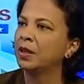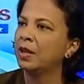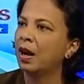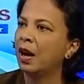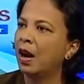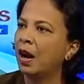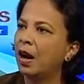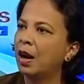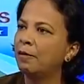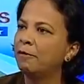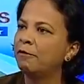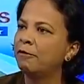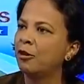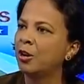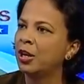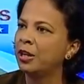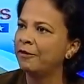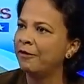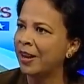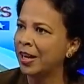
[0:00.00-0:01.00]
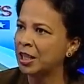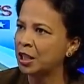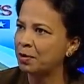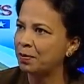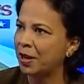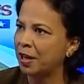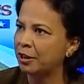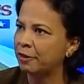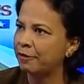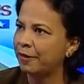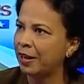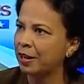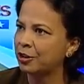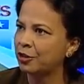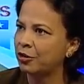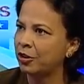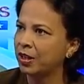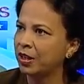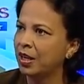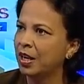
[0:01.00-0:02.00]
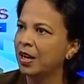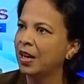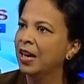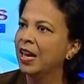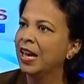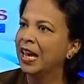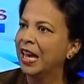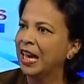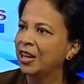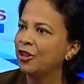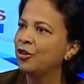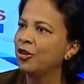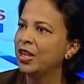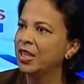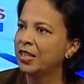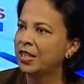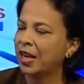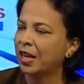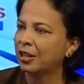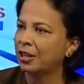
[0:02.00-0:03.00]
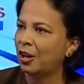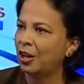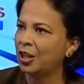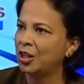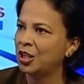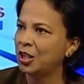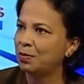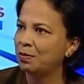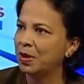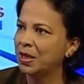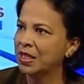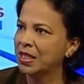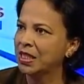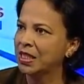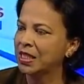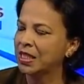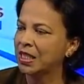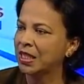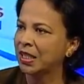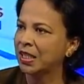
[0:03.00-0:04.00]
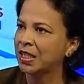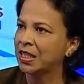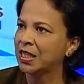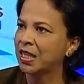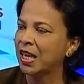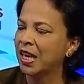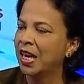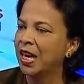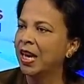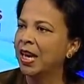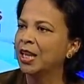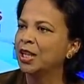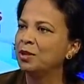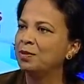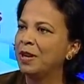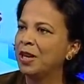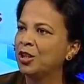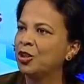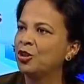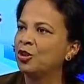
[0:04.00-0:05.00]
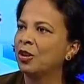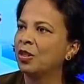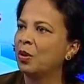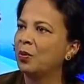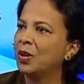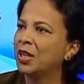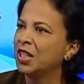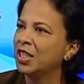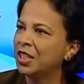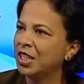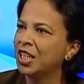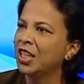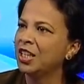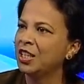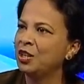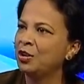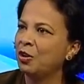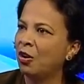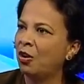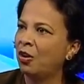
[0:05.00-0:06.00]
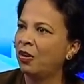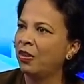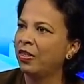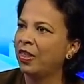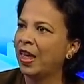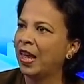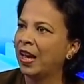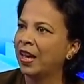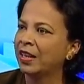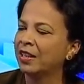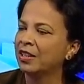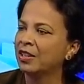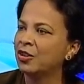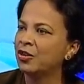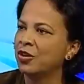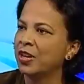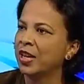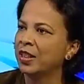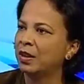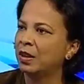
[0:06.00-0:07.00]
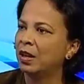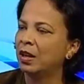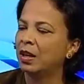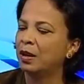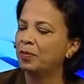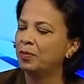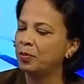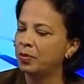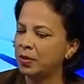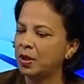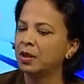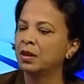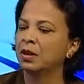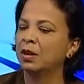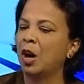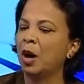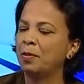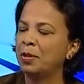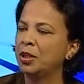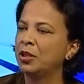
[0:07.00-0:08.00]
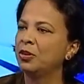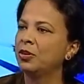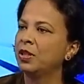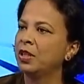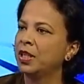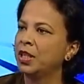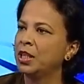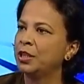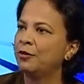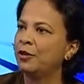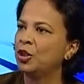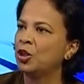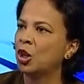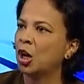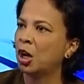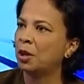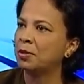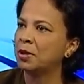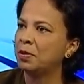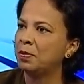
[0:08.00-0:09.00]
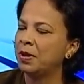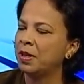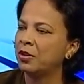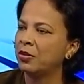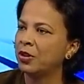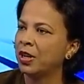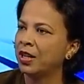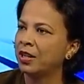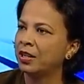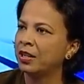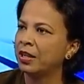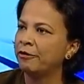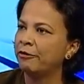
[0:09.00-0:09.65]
the hub for advanced manufacturing and green technology businesses, and to make sure that we continue on that and create the opportunities for jobs to be created in